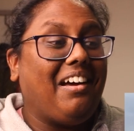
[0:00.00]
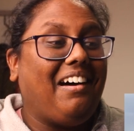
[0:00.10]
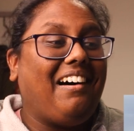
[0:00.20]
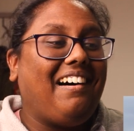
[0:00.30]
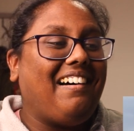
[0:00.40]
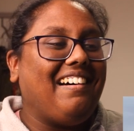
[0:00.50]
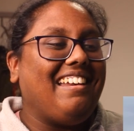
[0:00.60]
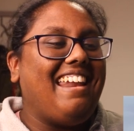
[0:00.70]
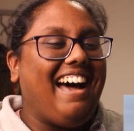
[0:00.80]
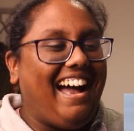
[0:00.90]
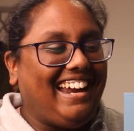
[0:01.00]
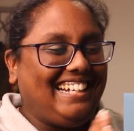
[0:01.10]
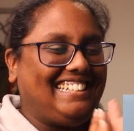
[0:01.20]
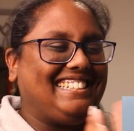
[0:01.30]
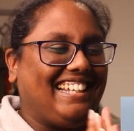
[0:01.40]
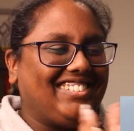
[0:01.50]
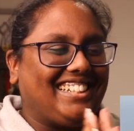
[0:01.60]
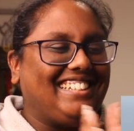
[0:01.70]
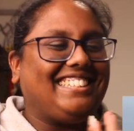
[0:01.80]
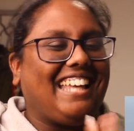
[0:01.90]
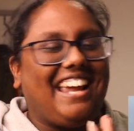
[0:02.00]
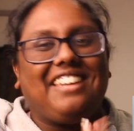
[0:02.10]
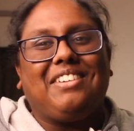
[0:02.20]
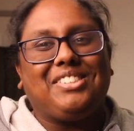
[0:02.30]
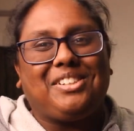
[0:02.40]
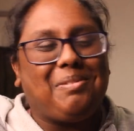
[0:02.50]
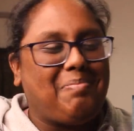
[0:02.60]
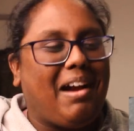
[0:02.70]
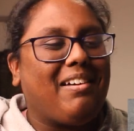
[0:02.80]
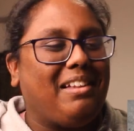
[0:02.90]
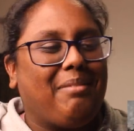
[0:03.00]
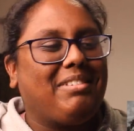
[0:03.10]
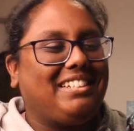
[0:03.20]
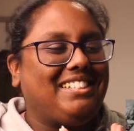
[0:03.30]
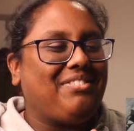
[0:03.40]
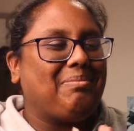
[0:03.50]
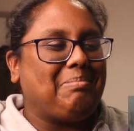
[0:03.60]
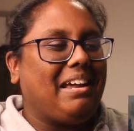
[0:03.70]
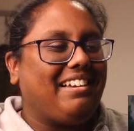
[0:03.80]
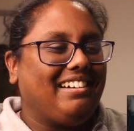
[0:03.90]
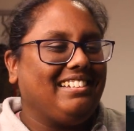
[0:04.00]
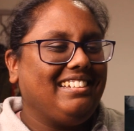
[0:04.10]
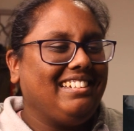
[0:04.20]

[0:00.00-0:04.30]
Oh, nice! I was gonna say, that was a good parallel, but that's even better.